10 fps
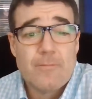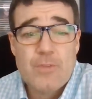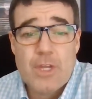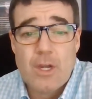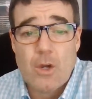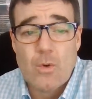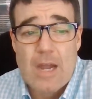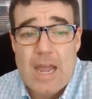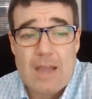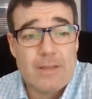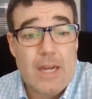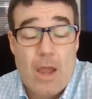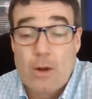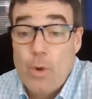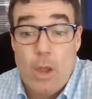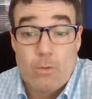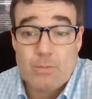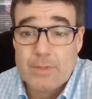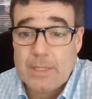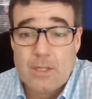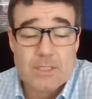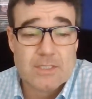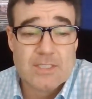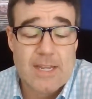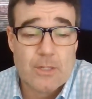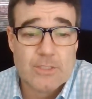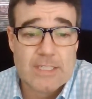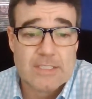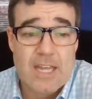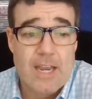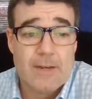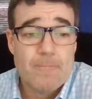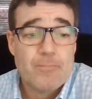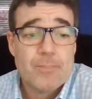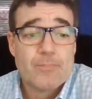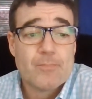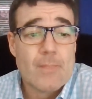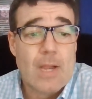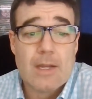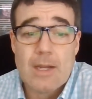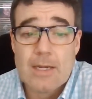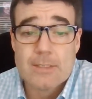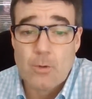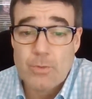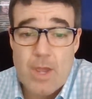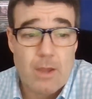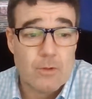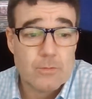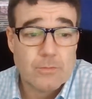I don't know. When they lost to San Jose State, I don't know.